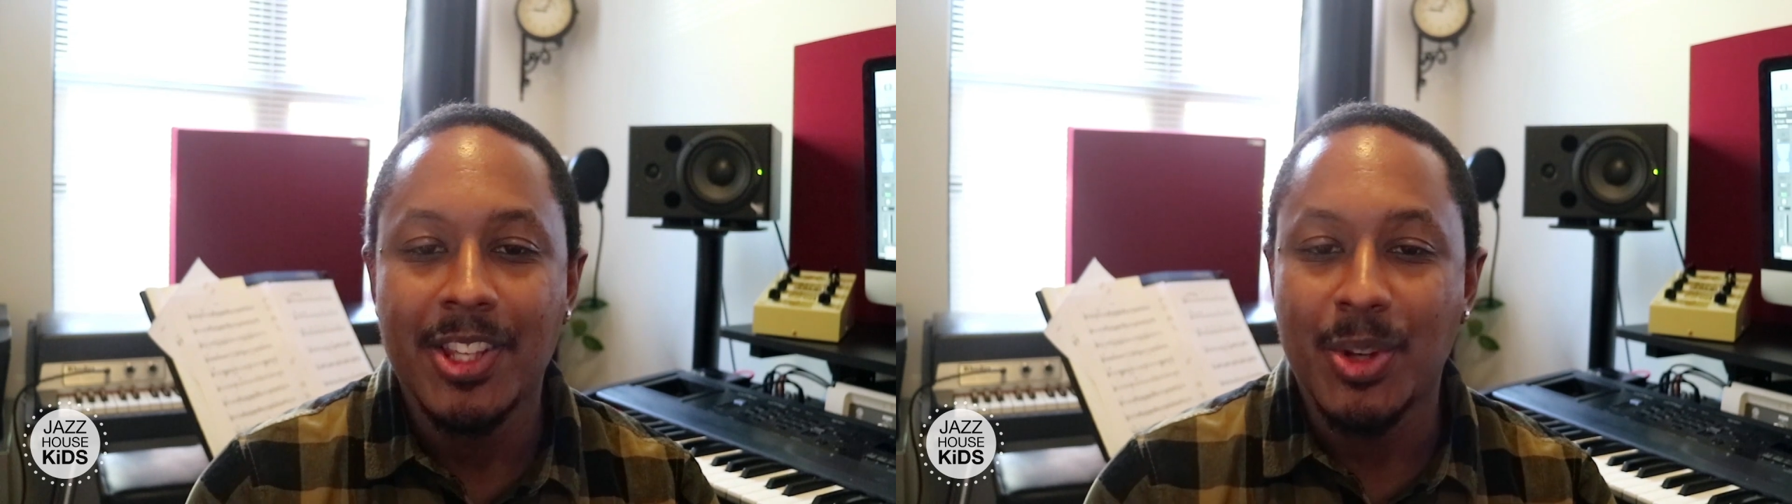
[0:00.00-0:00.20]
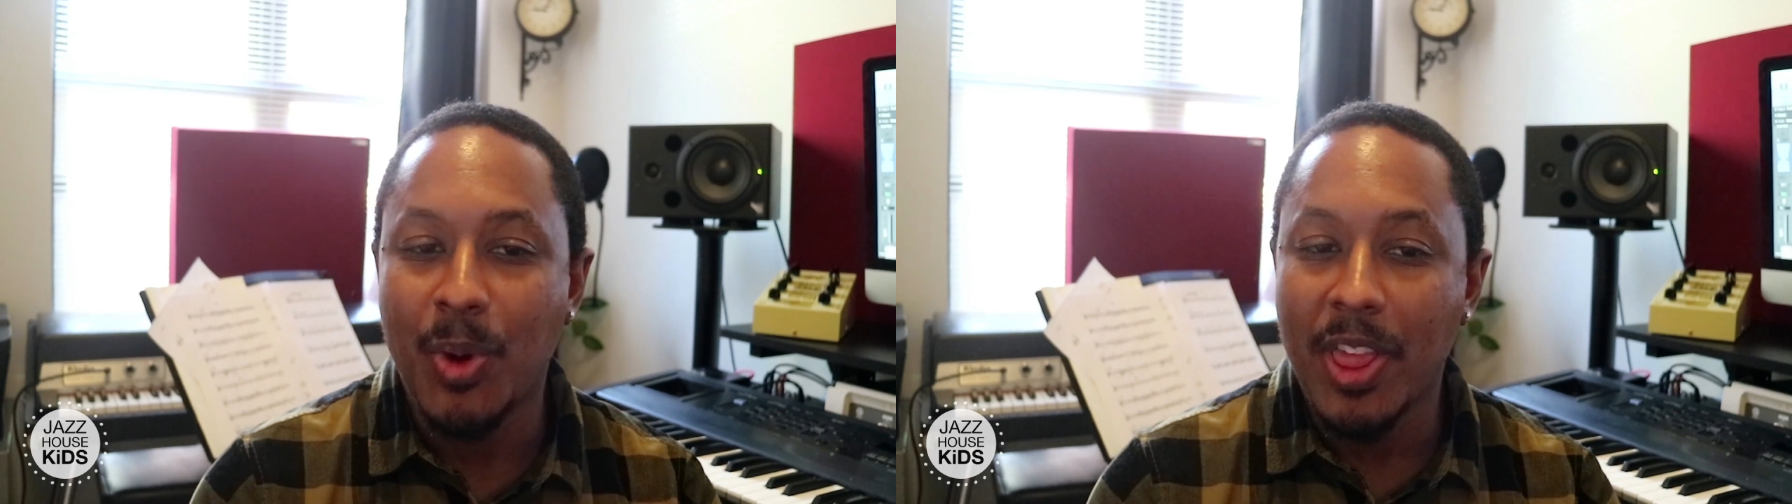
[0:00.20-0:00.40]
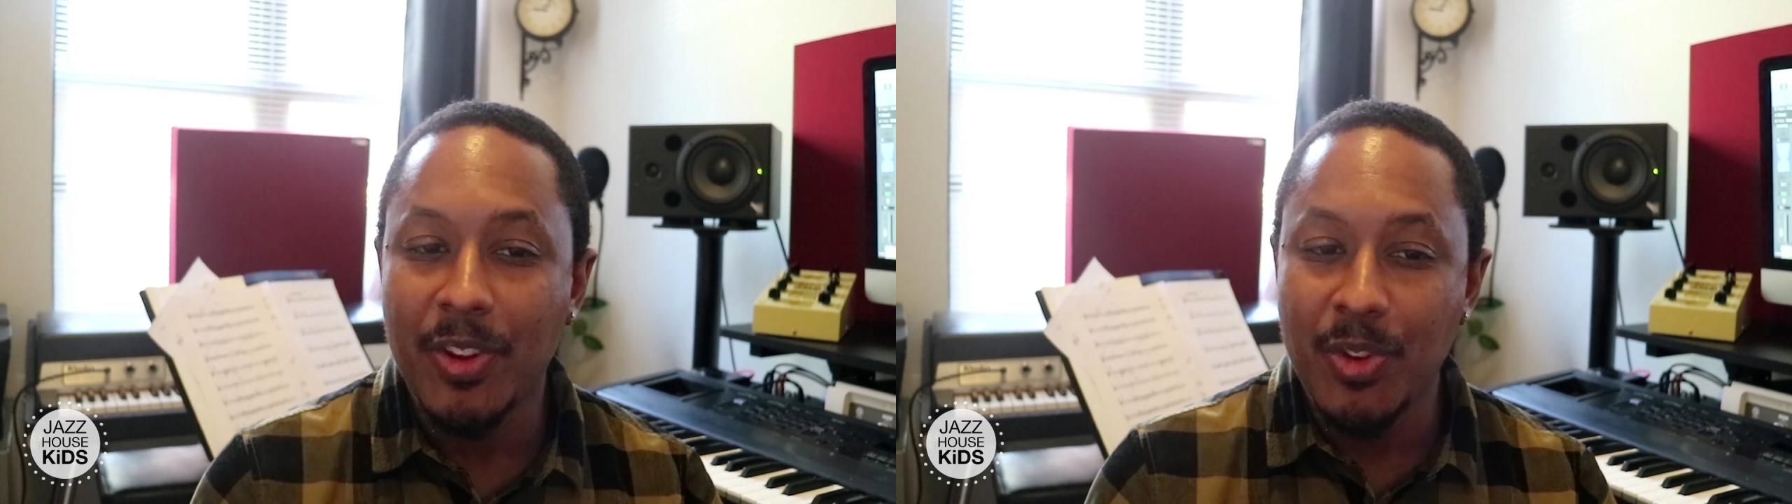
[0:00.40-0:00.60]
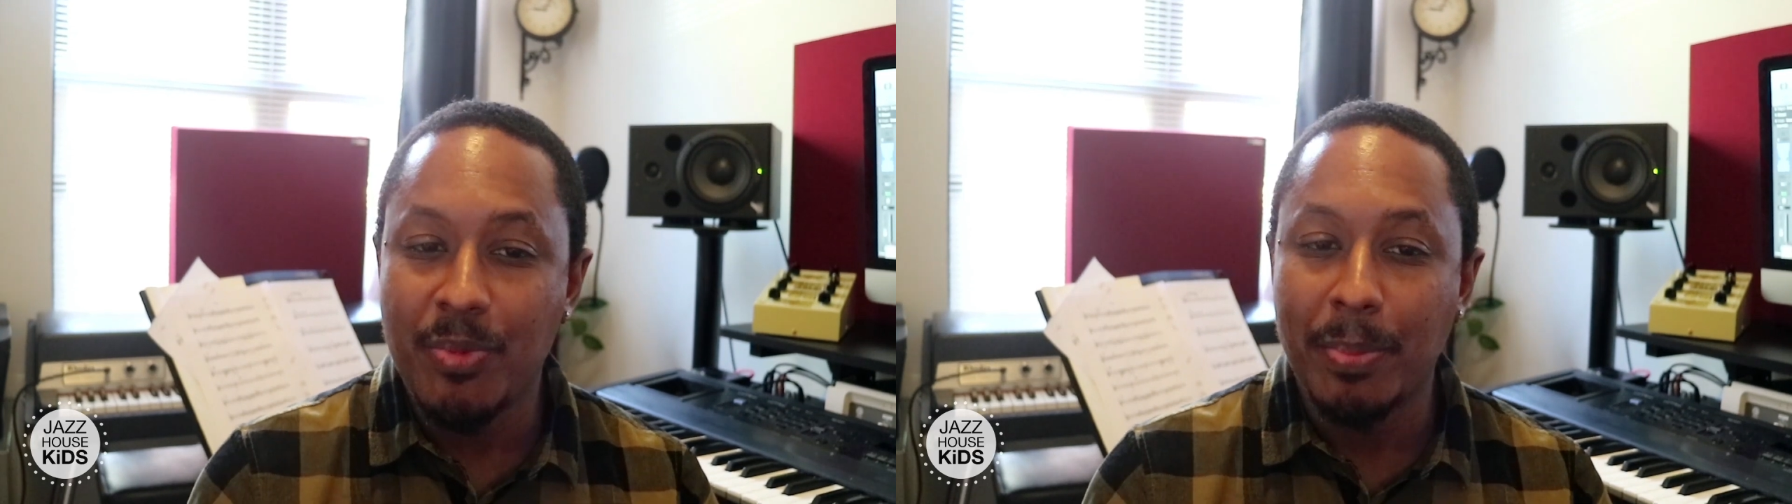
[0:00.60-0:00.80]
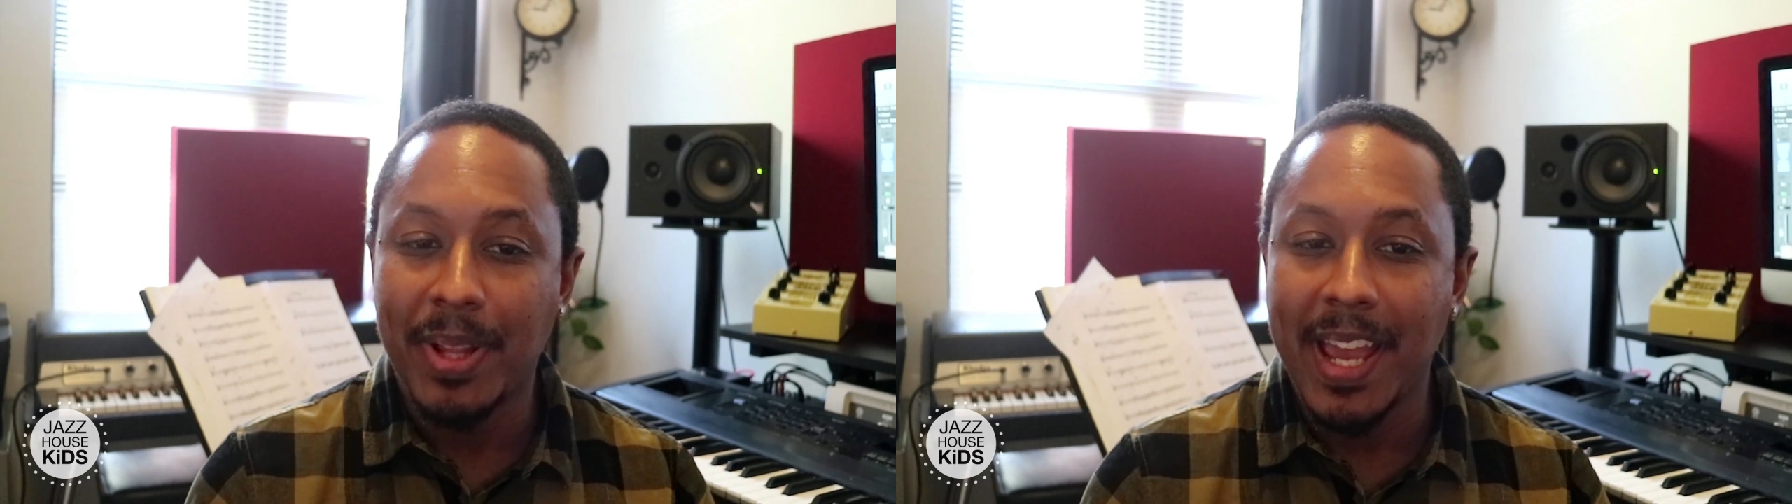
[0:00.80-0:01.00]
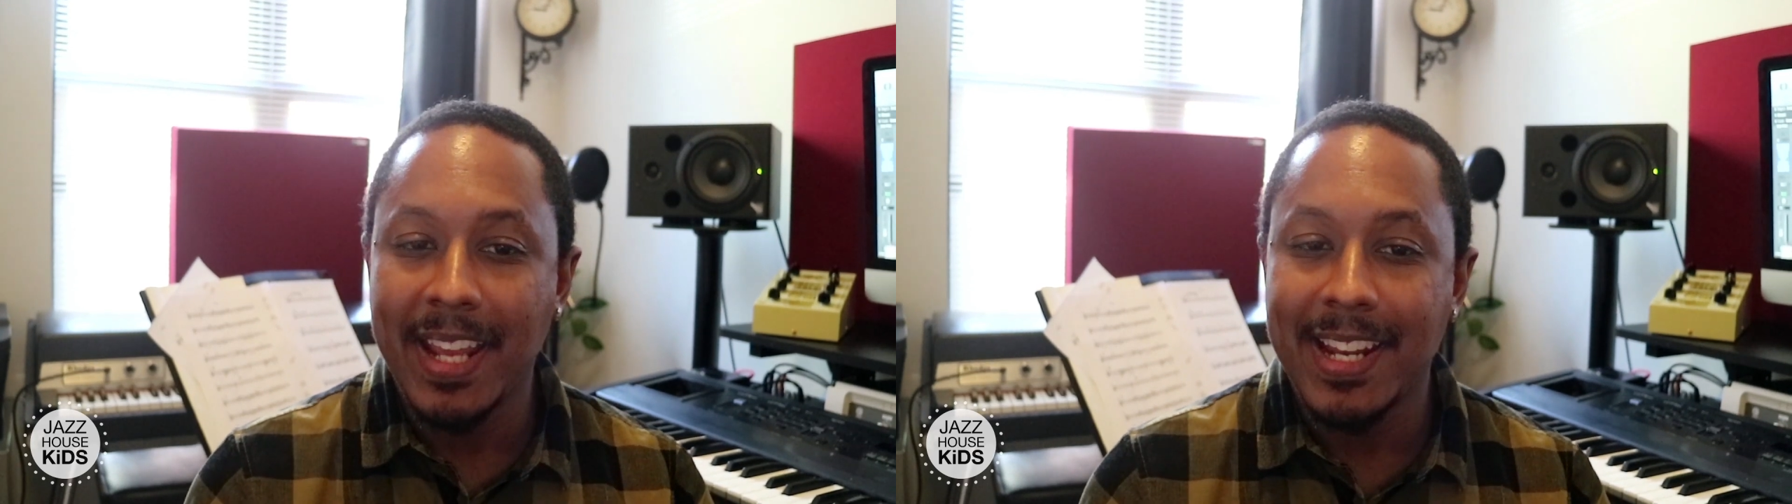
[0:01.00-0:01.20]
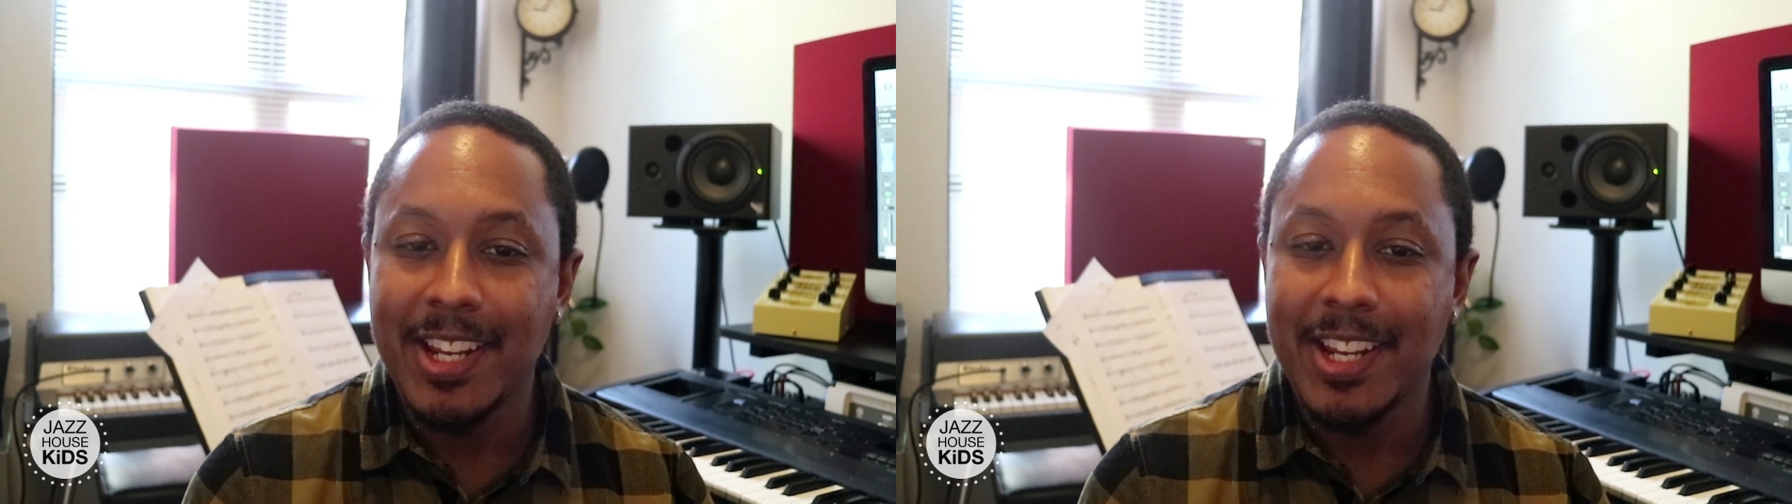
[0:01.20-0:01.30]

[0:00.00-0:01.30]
So whether you've been playing an